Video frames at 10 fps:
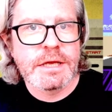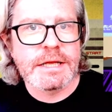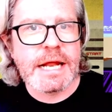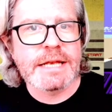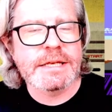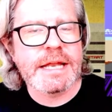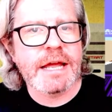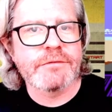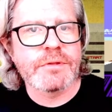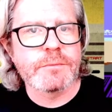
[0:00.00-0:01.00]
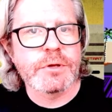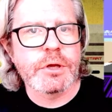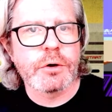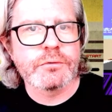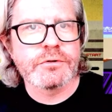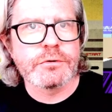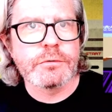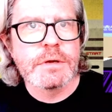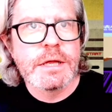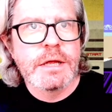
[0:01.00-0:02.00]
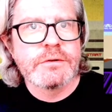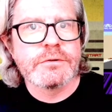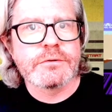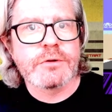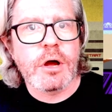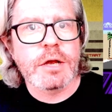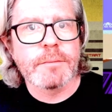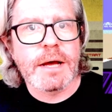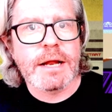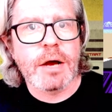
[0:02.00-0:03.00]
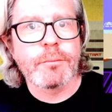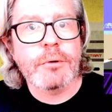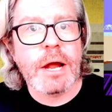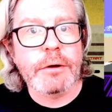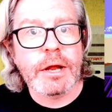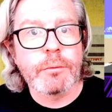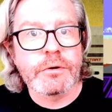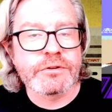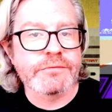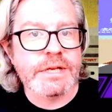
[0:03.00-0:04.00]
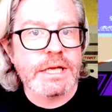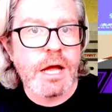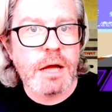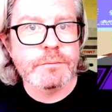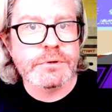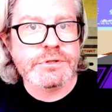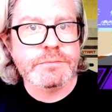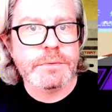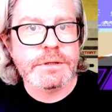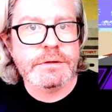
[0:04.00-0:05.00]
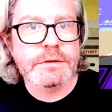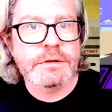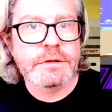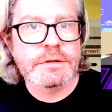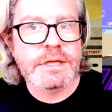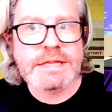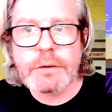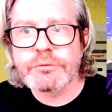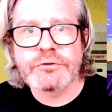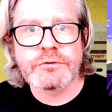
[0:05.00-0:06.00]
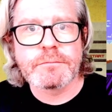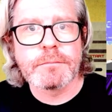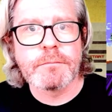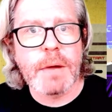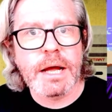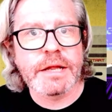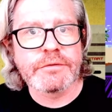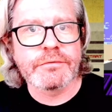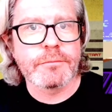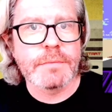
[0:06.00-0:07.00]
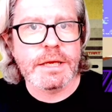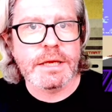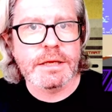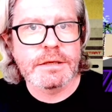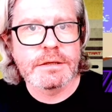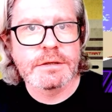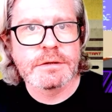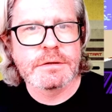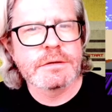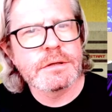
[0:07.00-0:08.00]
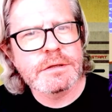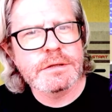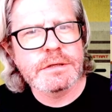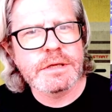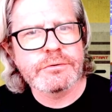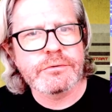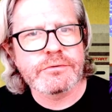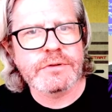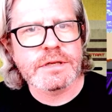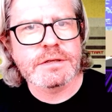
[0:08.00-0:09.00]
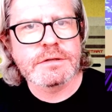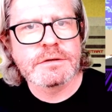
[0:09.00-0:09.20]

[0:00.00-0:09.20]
And I didn't have them to go to to talk about how proud I was of an accomplishment. That that was just mine for me. Interesting.